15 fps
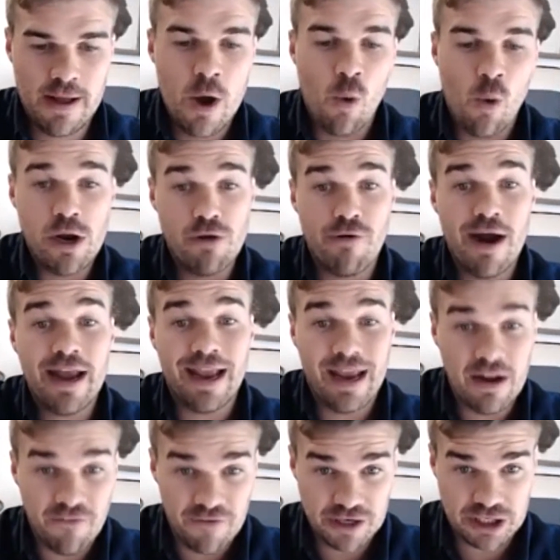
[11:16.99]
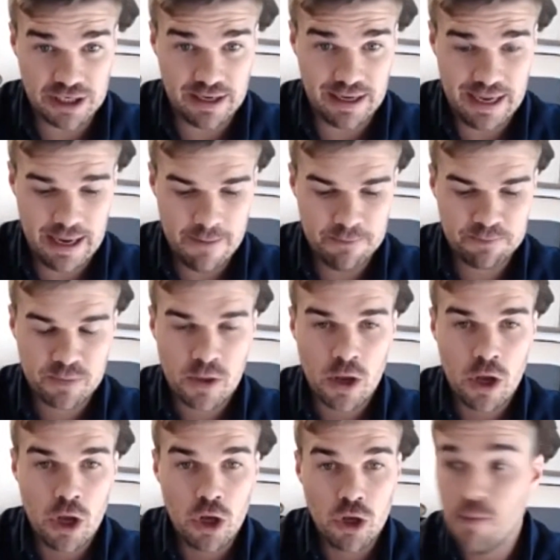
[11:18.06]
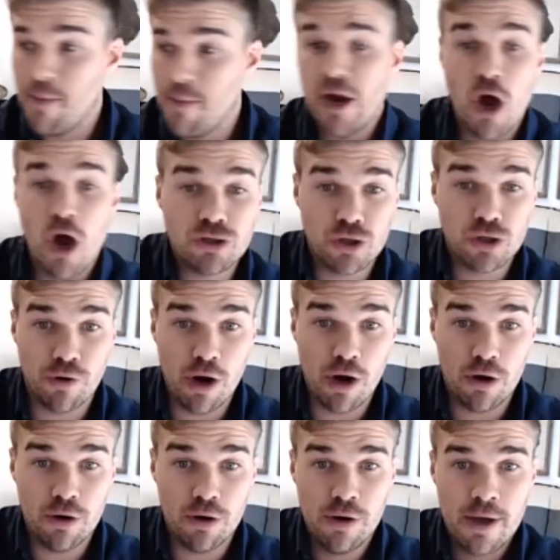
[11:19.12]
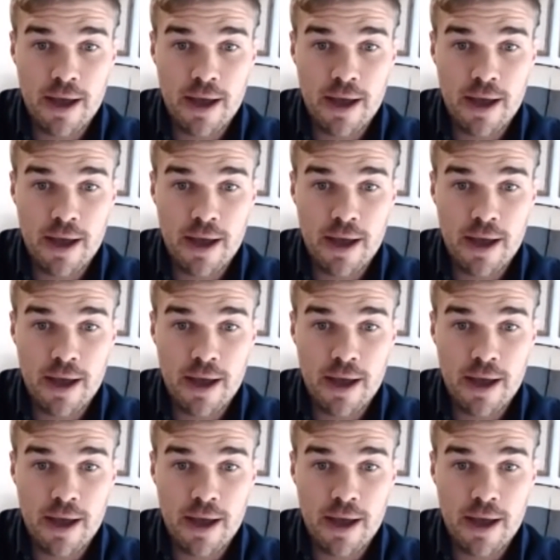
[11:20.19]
When you're running inefficiently, you may know to grow,